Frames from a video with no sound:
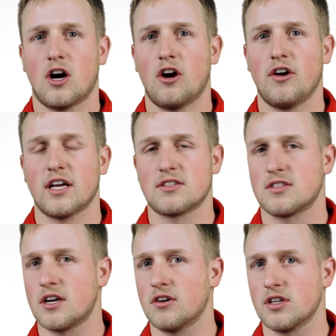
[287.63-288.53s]
aren't
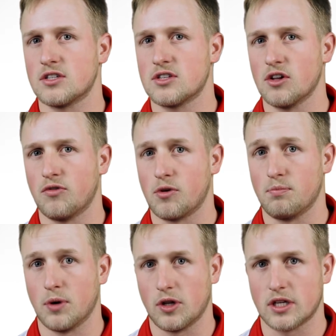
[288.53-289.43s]
necessarily silver
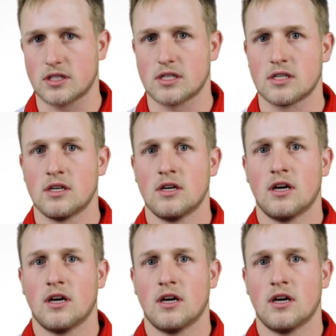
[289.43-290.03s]
bullets.